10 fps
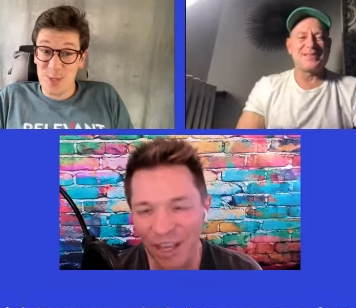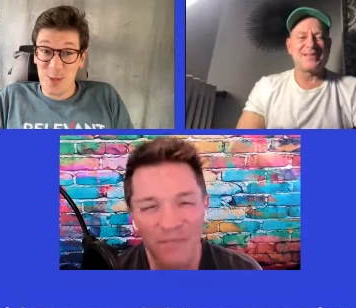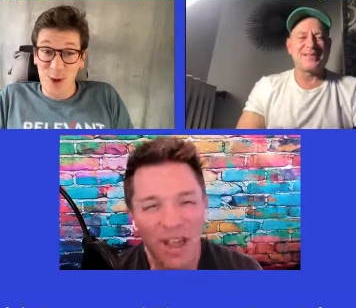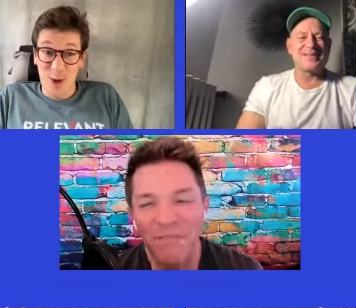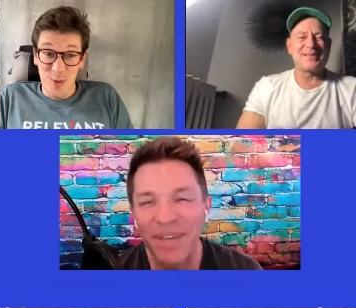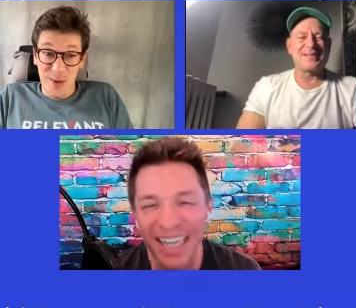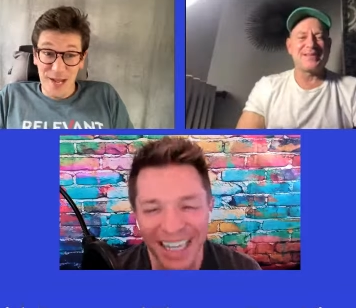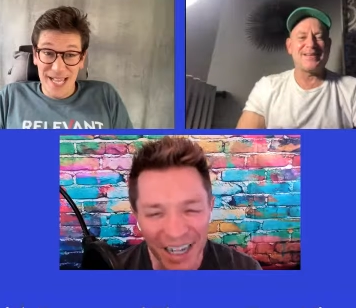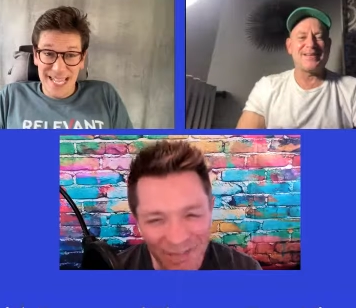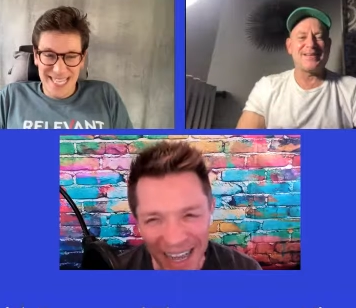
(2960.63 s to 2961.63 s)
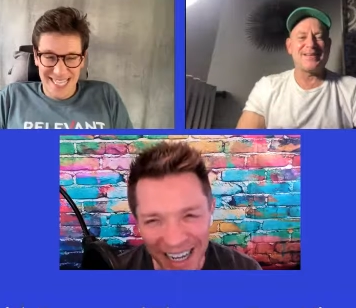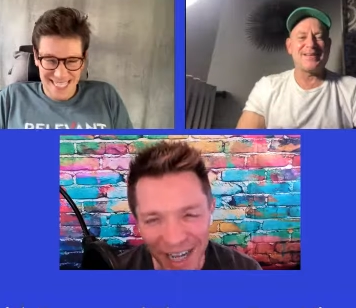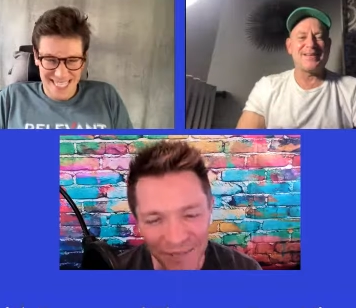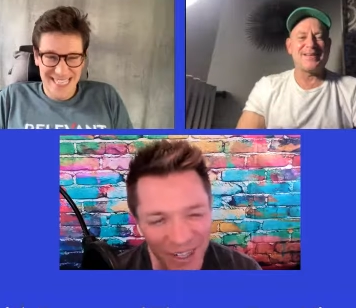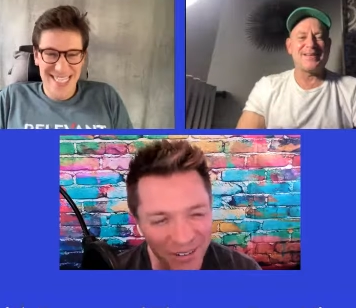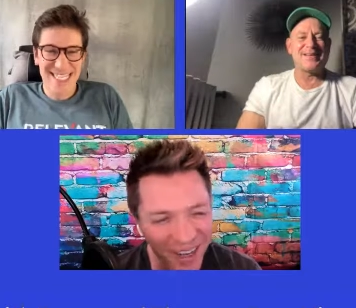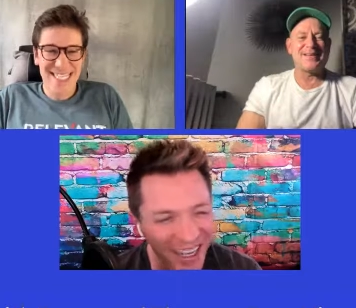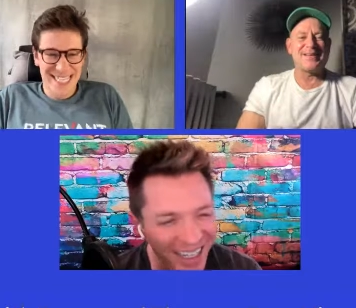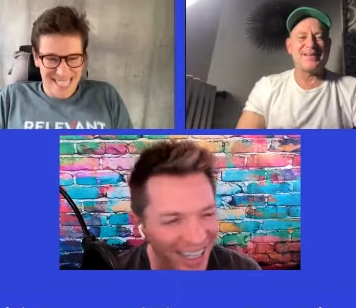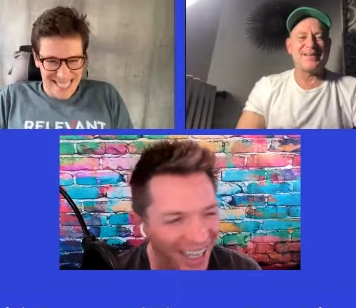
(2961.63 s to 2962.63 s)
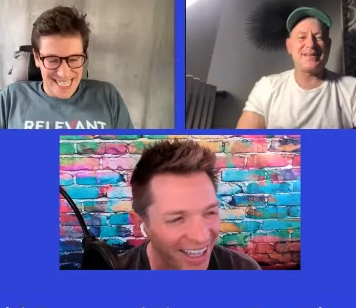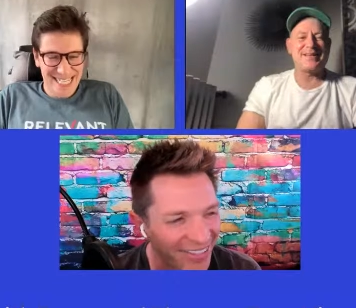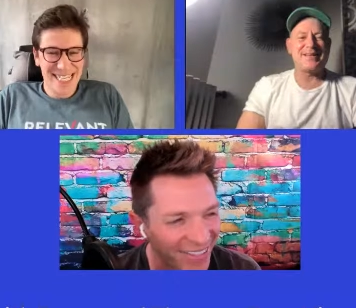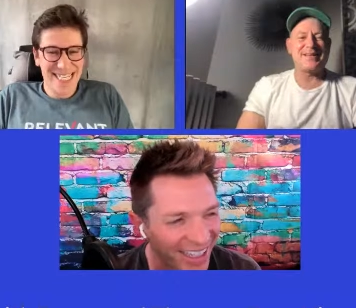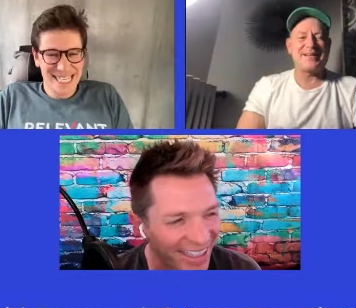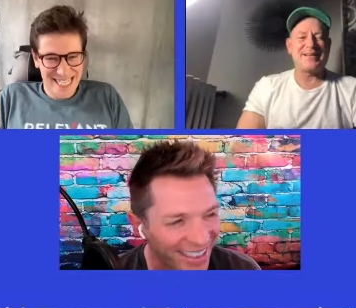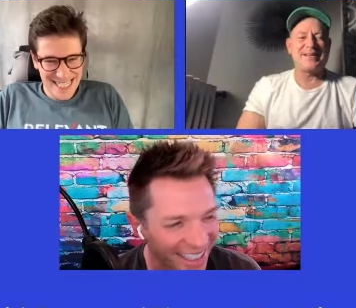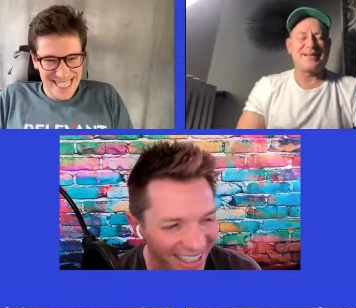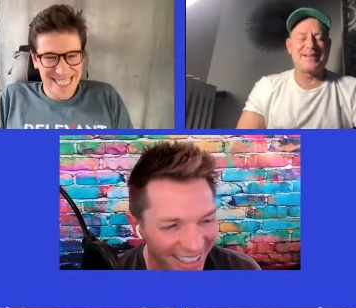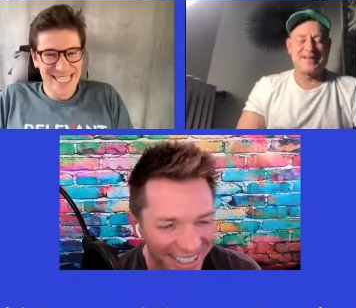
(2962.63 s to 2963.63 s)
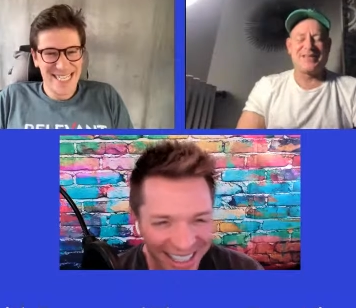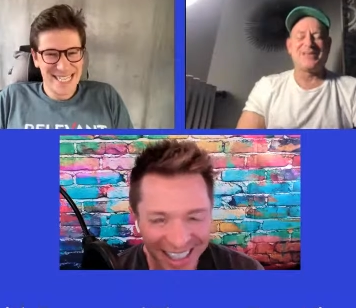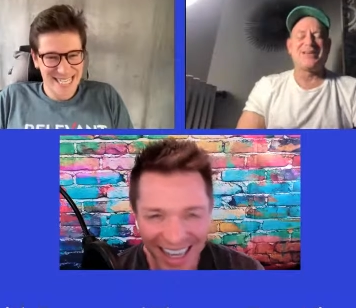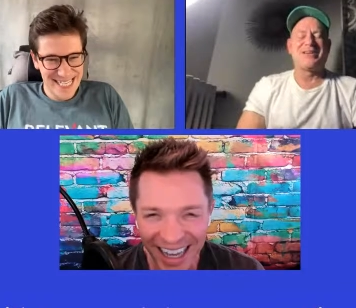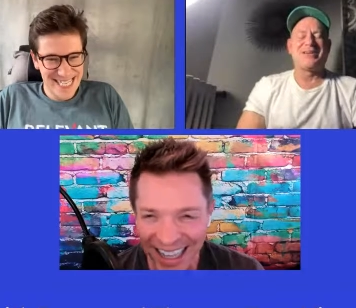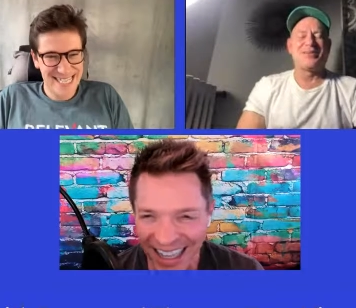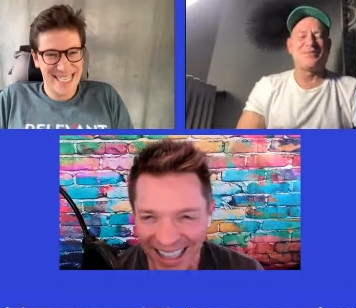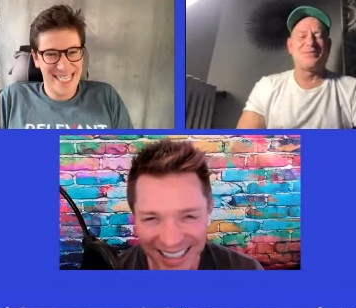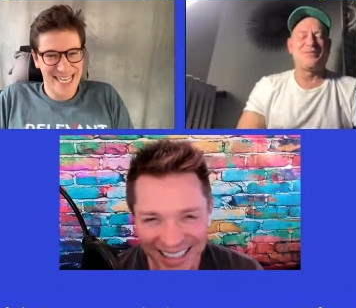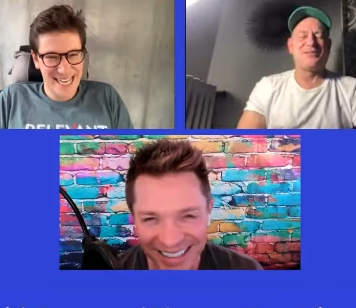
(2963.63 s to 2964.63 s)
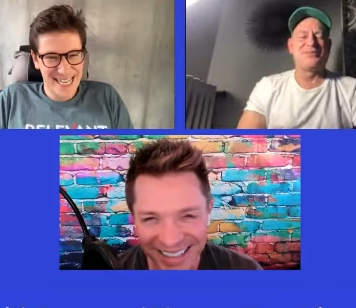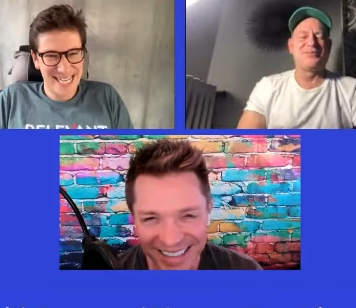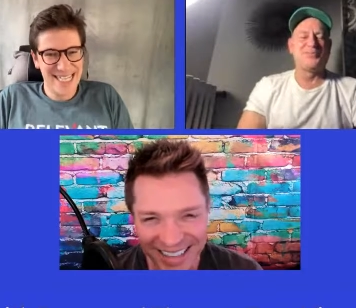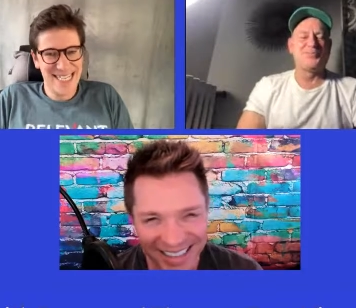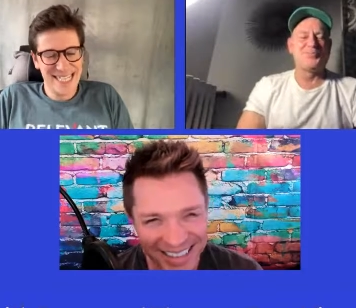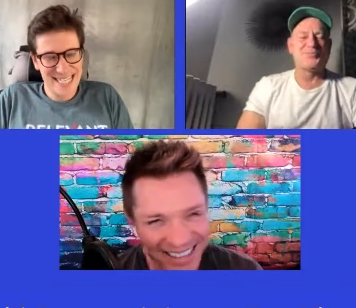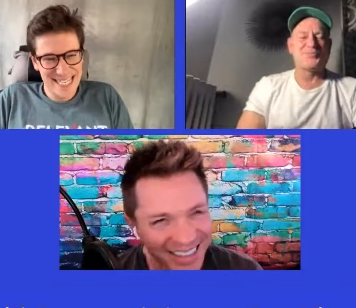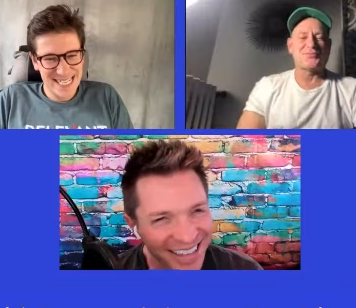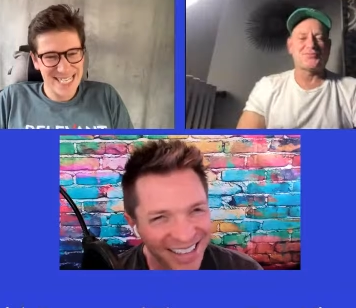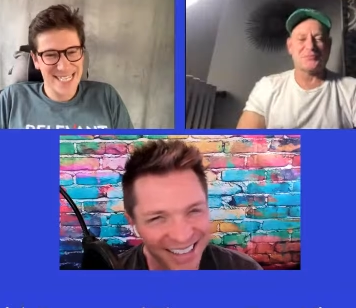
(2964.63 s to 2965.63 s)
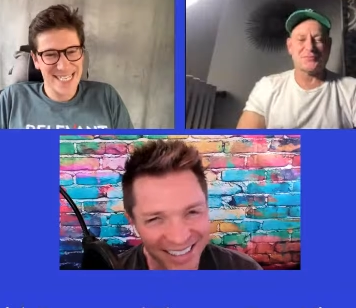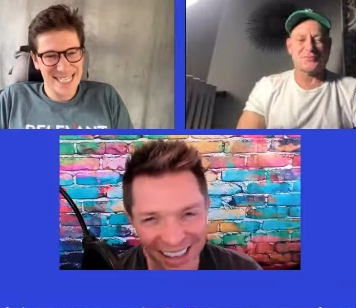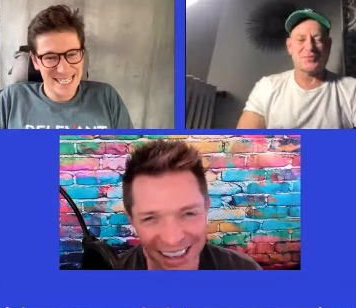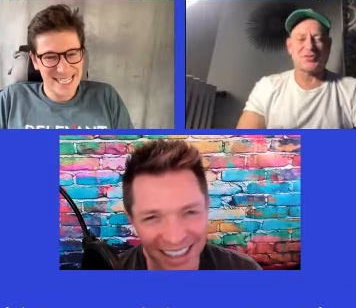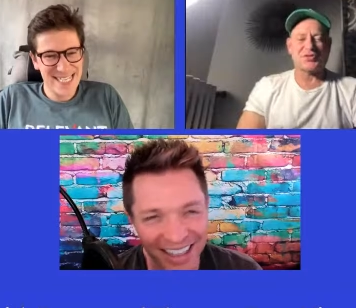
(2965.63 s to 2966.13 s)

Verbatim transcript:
Speaker 1: so I'm oh. picking it back up and away again, but uh, I, it's it's a slog.